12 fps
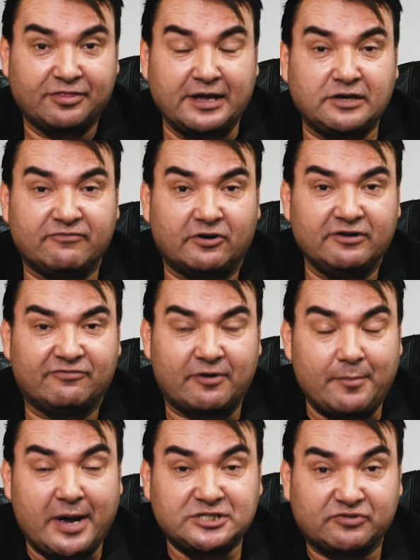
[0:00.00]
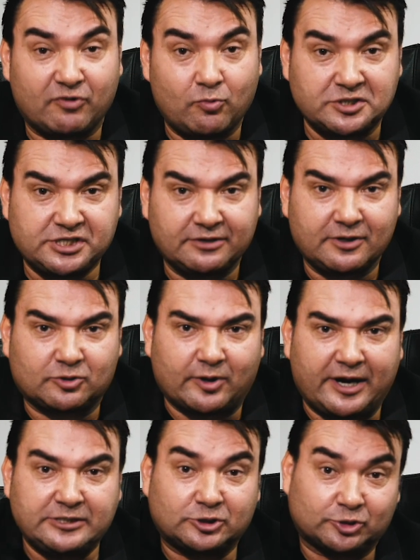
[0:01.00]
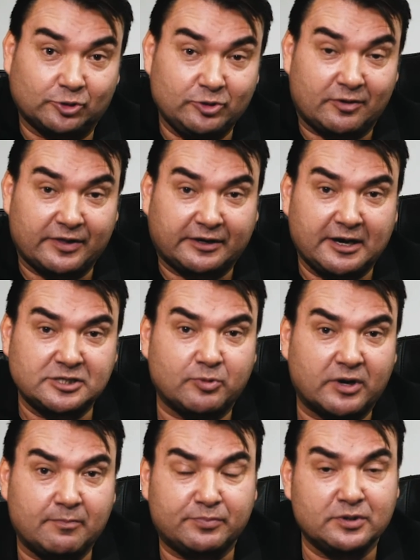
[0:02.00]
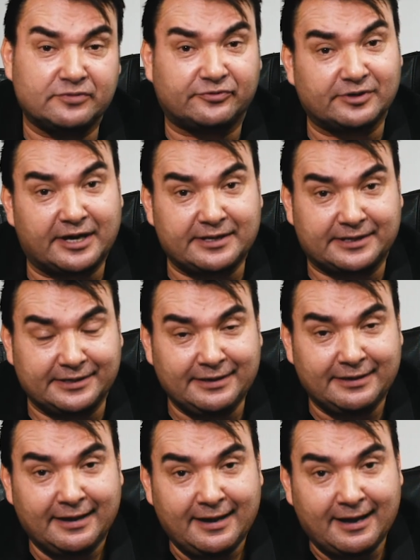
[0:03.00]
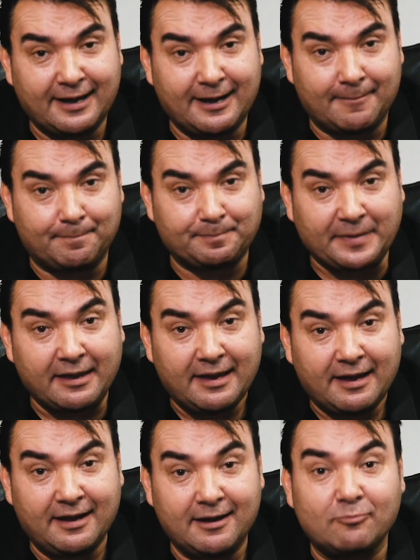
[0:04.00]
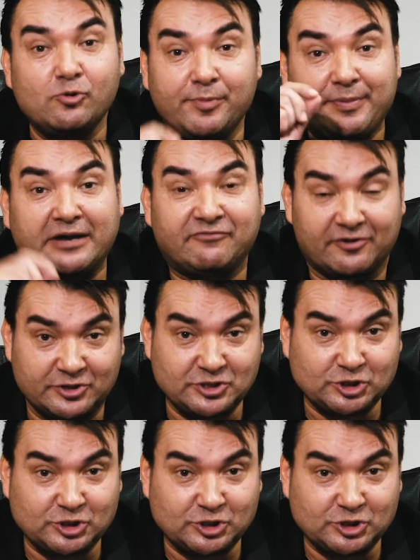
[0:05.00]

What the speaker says: Thank you very much for watching. The great Trudy on the couch. What a beautiful lady. We'll be back very